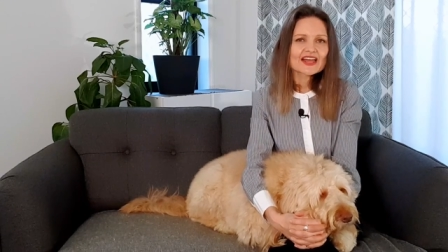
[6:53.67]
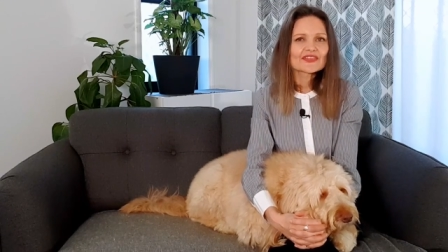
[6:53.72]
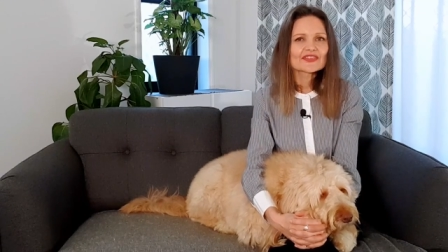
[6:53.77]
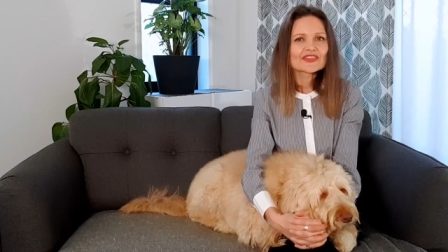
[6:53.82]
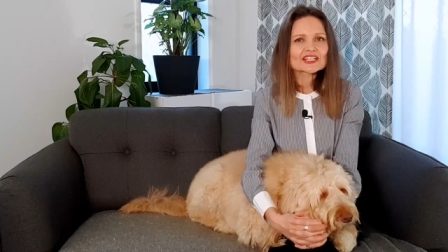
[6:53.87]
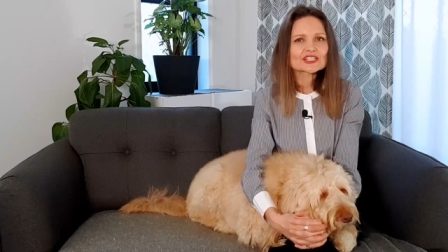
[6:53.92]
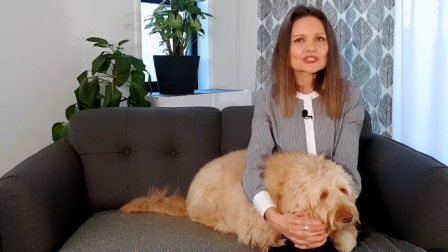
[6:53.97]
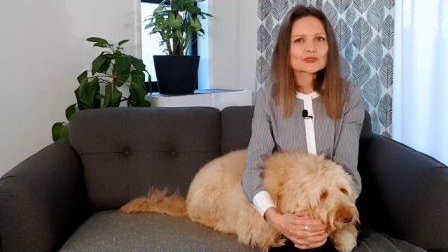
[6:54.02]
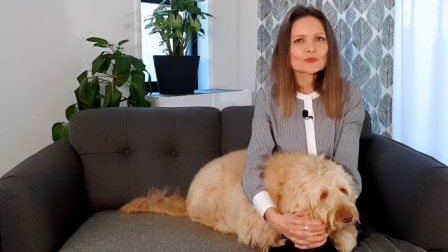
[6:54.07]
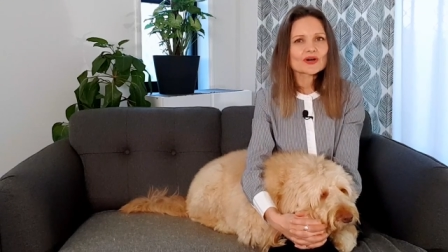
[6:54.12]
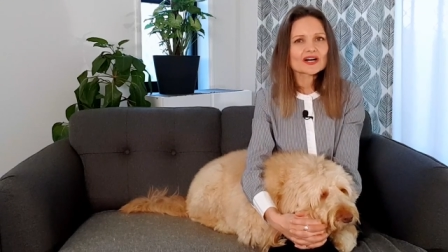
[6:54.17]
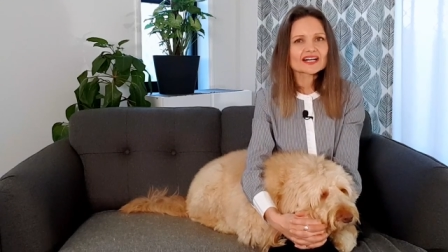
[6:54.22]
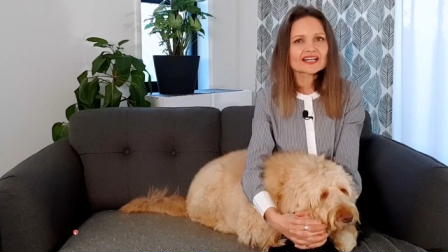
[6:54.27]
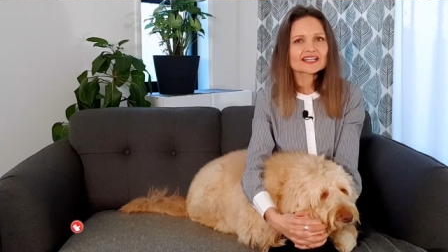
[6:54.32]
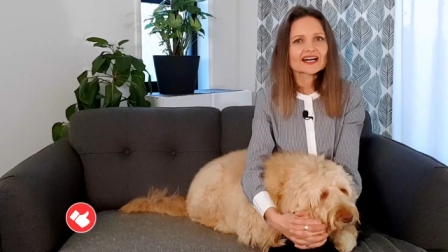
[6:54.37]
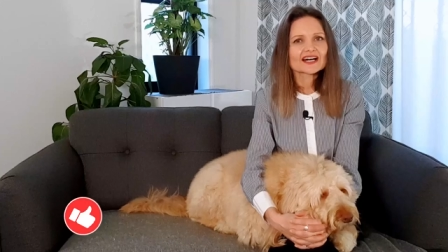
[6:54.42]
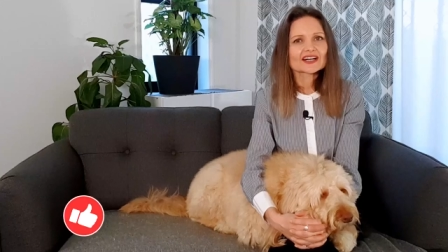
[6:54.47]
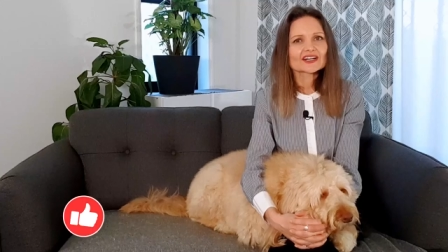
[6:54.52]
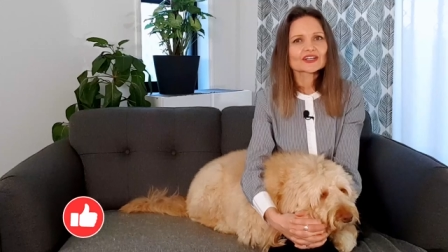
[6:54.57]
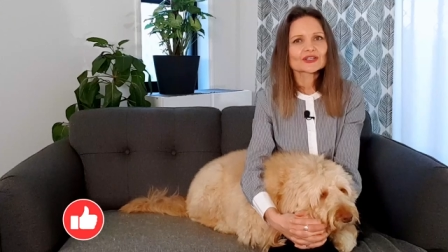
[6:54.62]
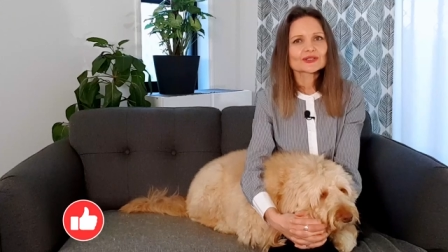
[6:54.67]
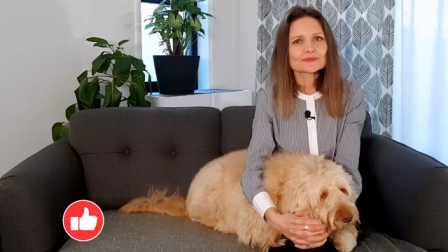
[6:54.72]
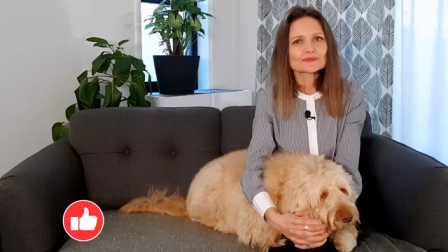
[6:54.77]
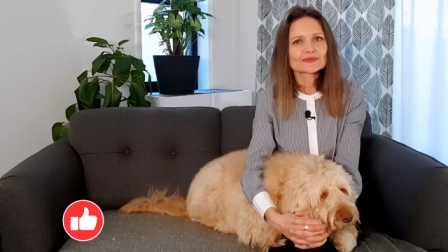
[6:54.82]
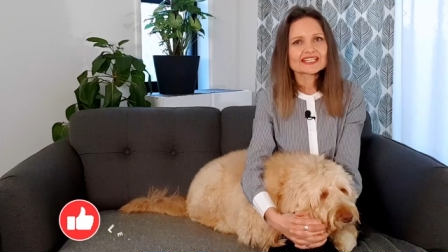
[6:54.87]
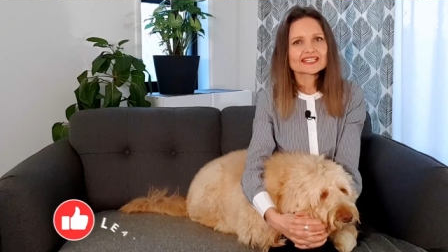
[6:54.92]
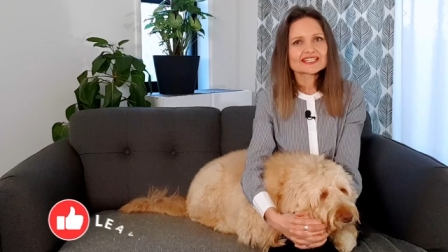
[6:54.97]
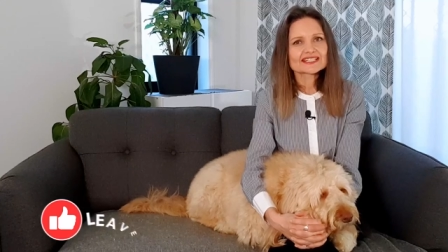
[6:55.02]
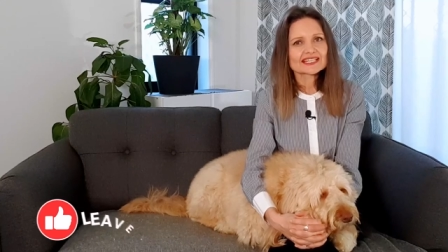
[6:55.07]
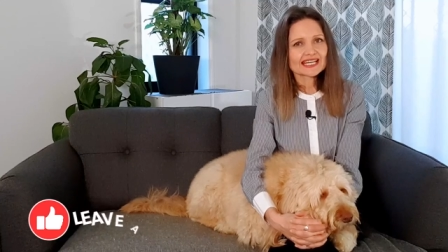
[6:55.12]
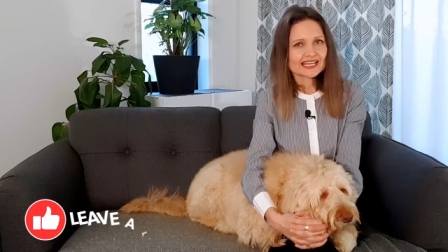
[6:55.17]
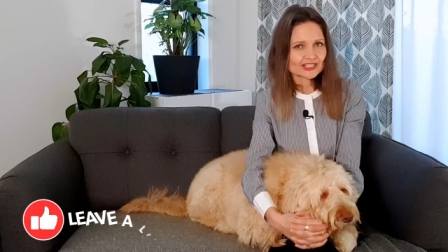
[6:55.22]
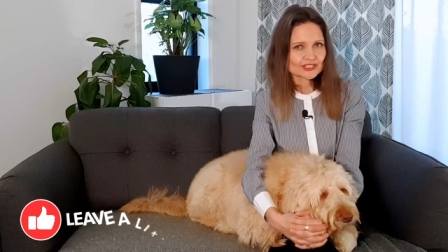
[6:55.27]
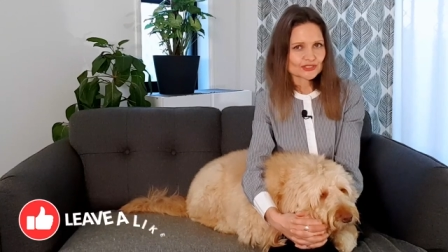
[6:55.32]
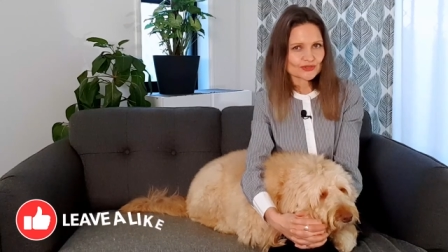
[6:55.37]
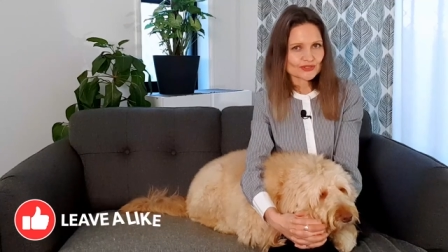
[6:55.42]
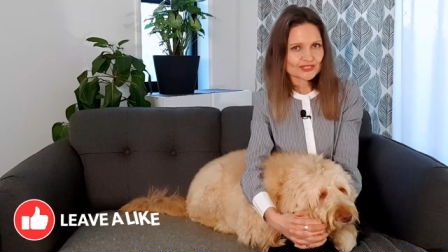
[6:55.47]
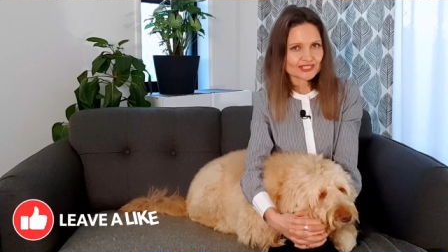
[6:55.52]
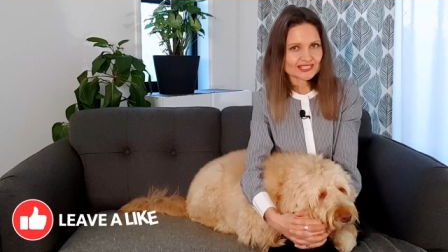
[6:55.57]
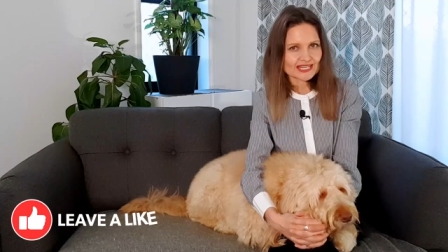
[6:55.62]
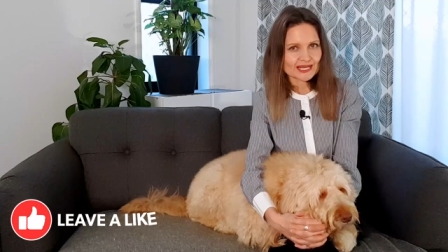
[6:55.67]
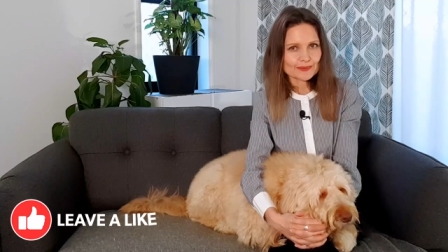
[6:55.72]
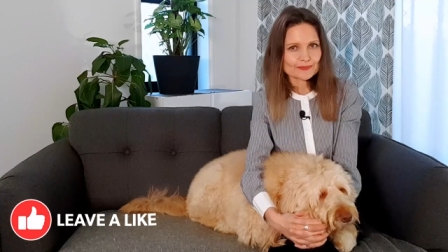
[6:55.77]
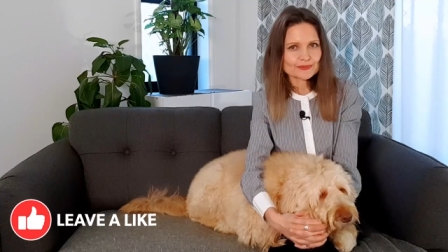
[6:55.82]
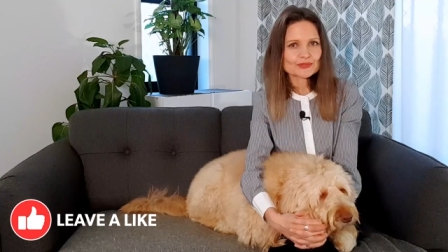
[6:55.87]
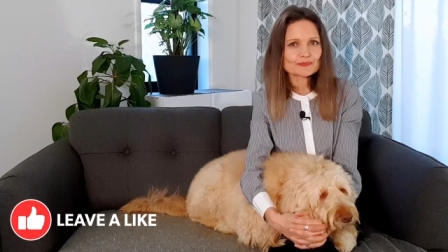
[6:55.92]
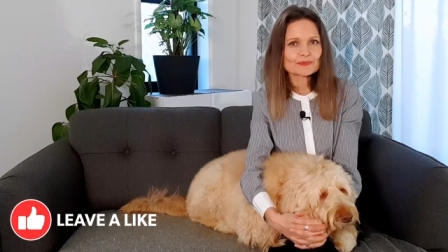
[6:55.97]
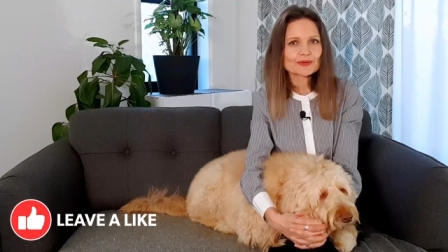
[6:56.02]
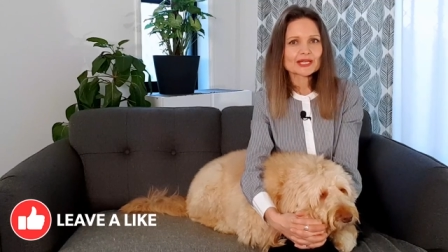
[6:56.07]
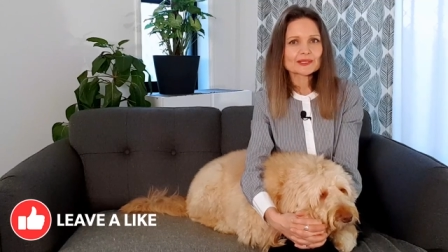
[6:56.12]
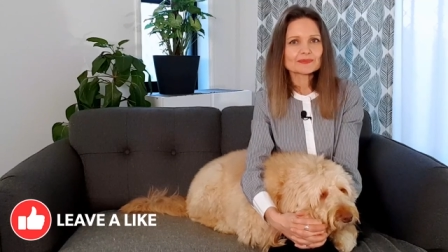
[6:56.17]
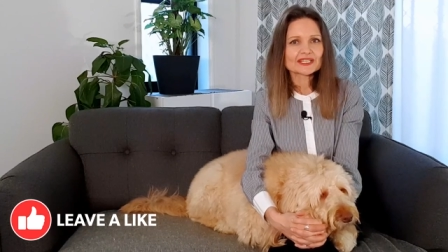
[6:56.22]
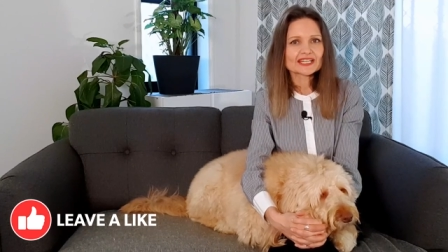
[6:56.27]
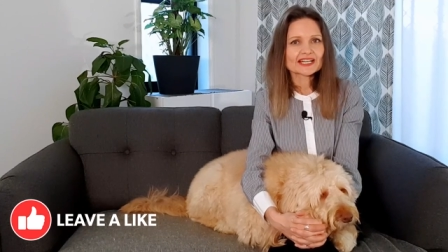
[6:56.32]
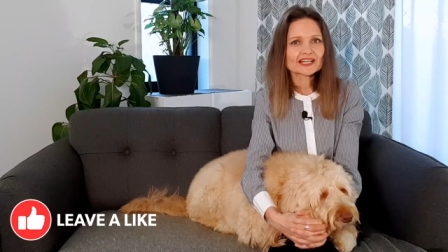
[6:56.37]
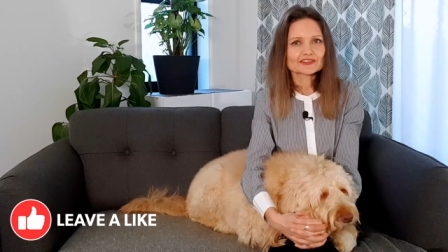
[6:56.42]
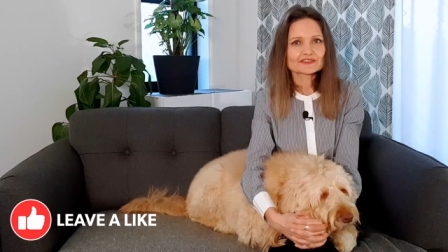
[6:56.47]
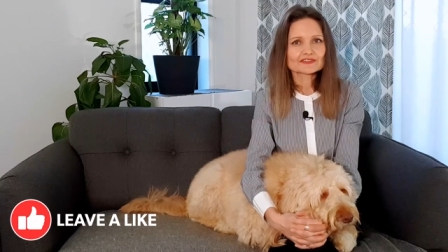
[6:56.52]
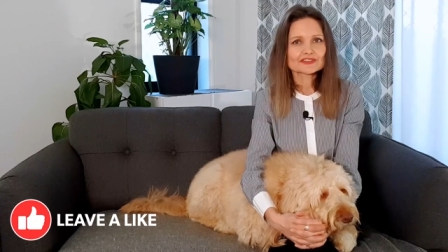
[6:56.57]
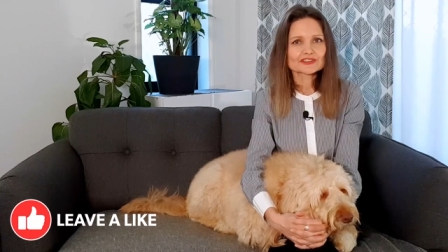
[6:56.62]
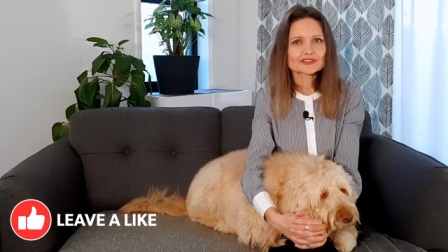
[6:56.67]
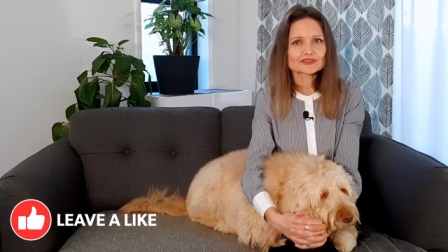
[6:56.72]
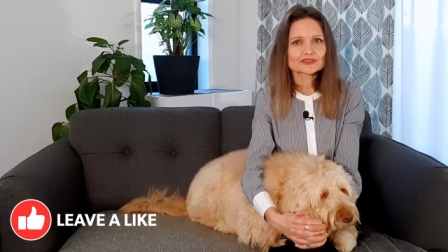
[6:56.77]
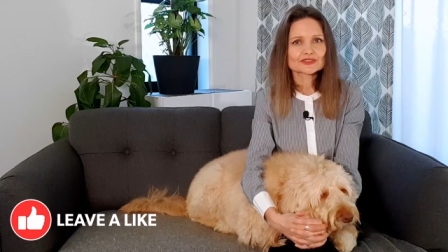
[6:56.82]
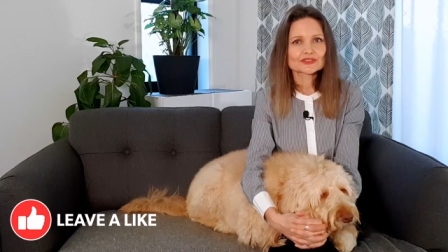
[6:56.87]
That's why I hope these extra steps may be helpful